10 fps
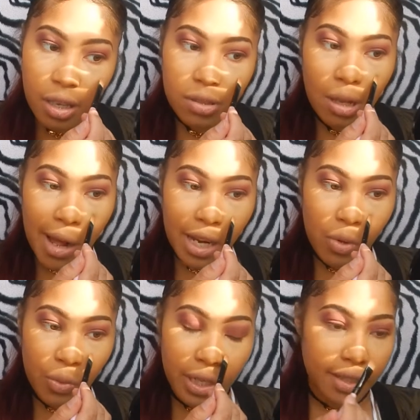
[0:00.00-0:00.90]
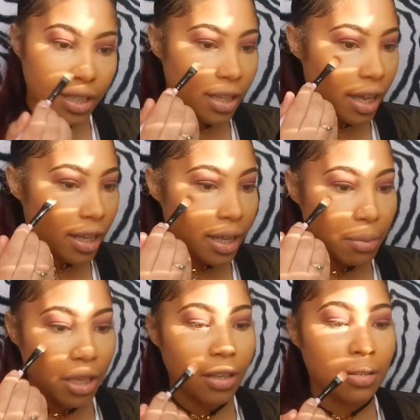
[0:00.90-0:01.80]
If somebody would want to see that, let
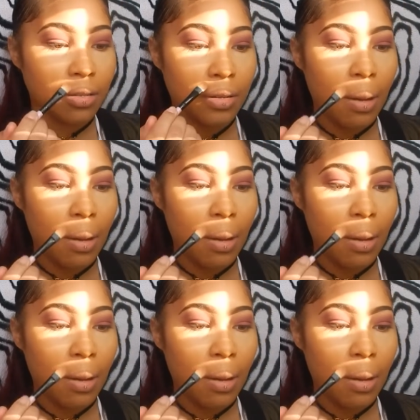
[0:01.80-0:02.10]
me know.